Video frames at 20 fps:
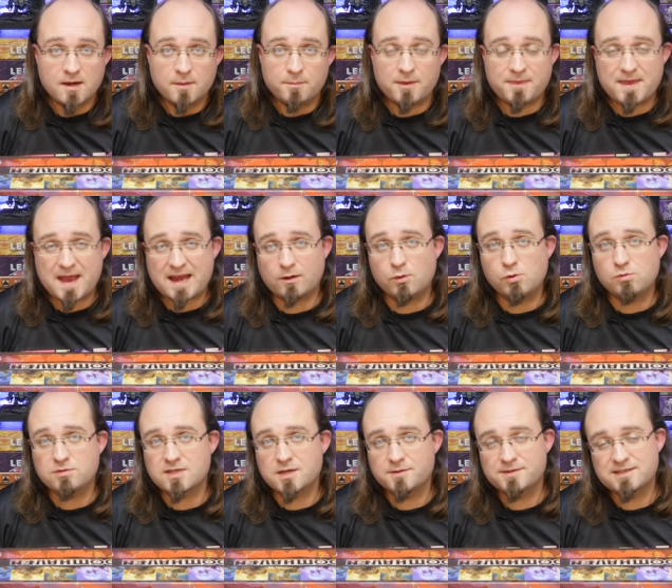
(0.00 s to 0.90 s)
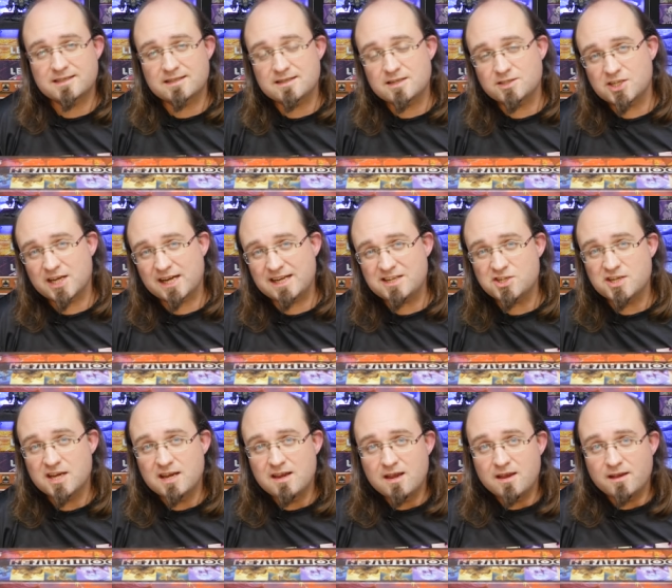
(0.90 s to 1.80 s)
But that also is going to
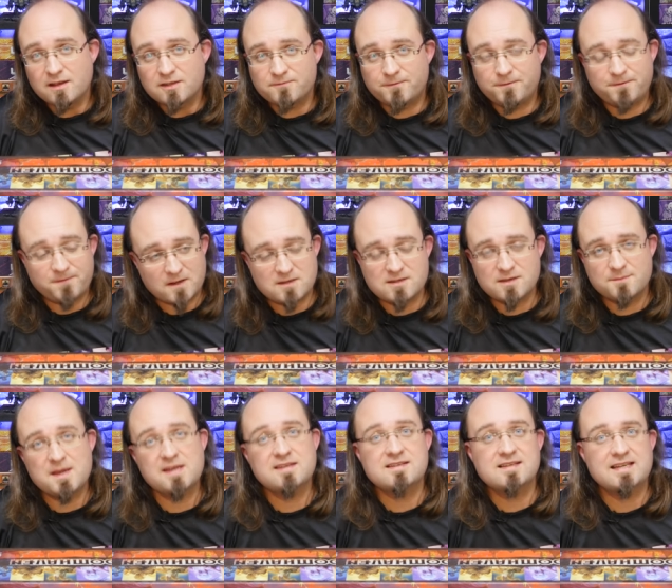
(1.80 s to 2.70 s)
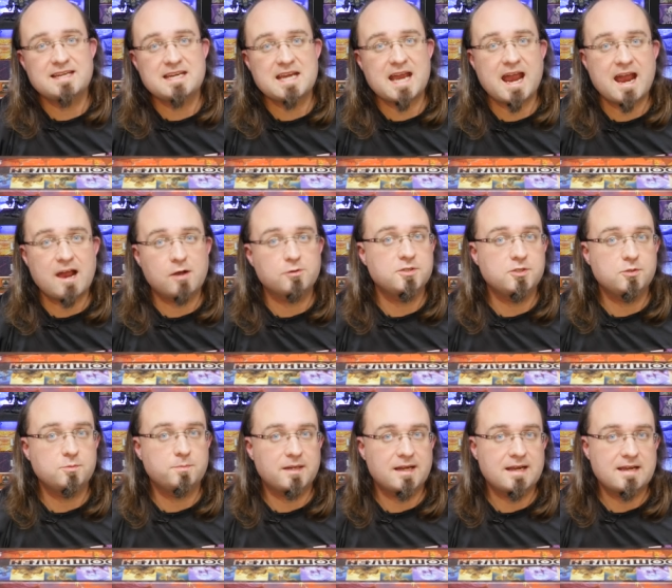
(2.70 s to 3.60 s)
change fundamentally how
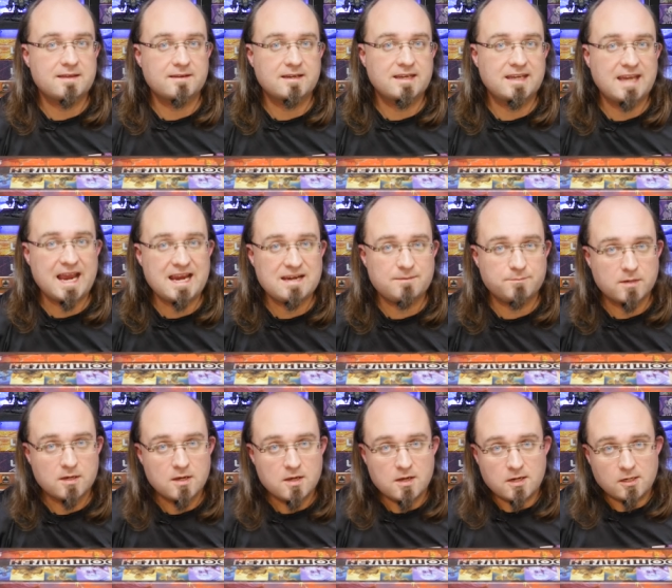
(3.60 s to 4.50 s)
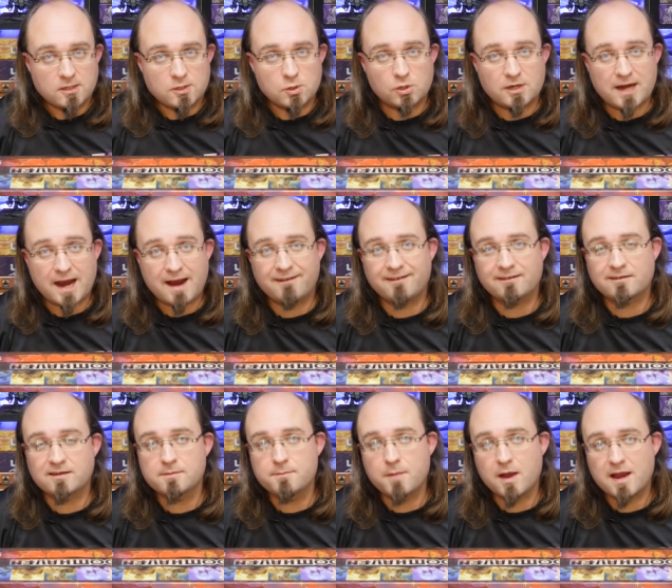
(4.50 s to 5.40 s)
you play the game. Your
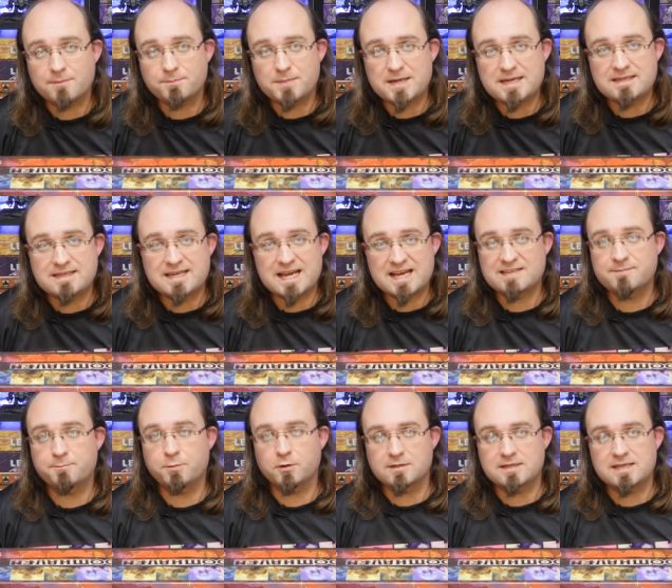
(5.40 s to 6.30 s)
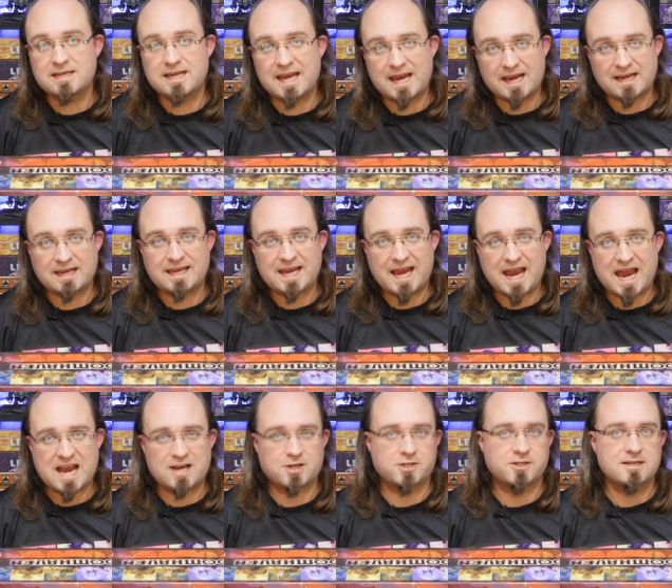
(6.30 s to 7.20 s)
character might be desperate to get
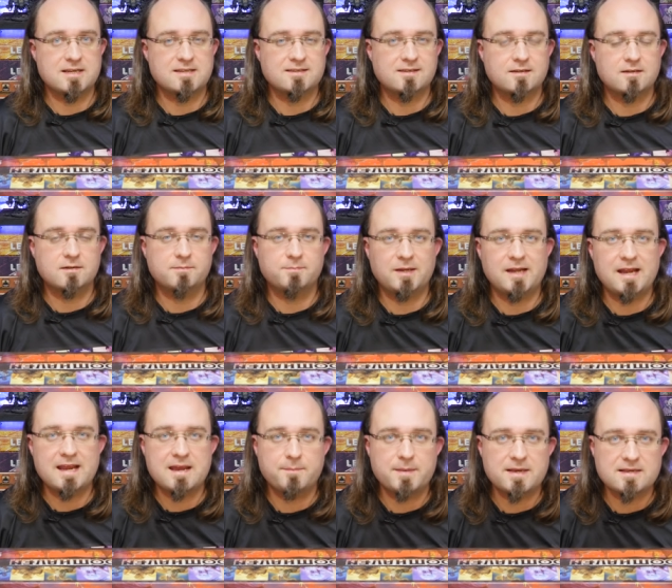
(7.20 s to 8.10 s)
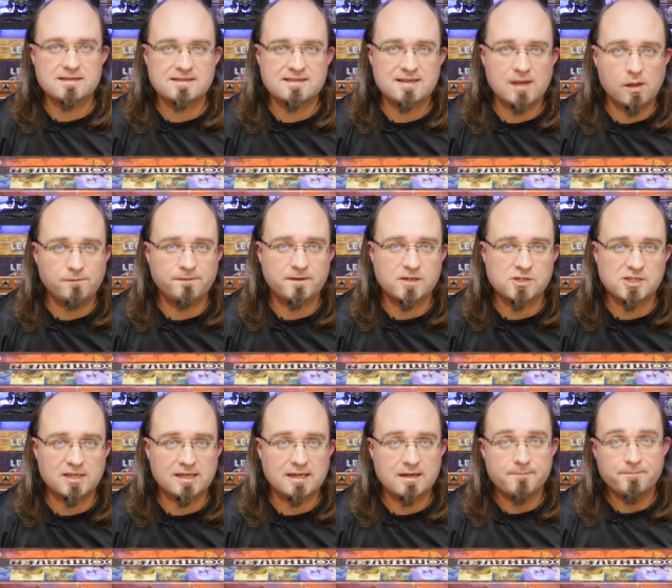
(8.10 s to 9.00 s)
cash and it's going to play a bit
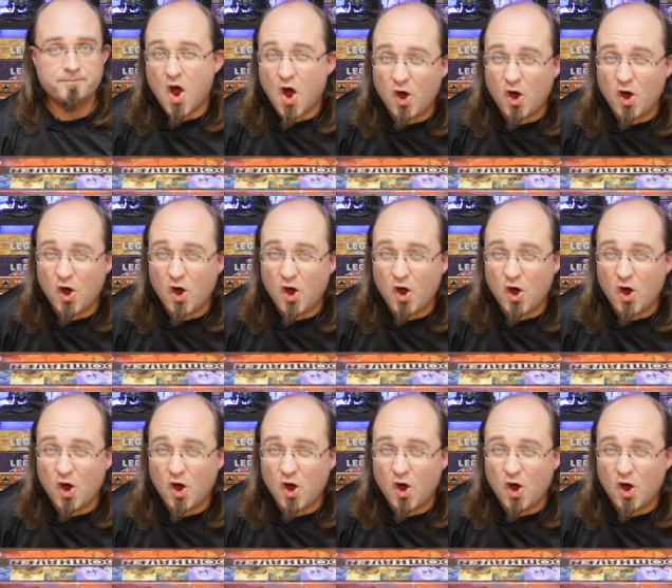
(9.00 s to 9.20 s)
selfishly.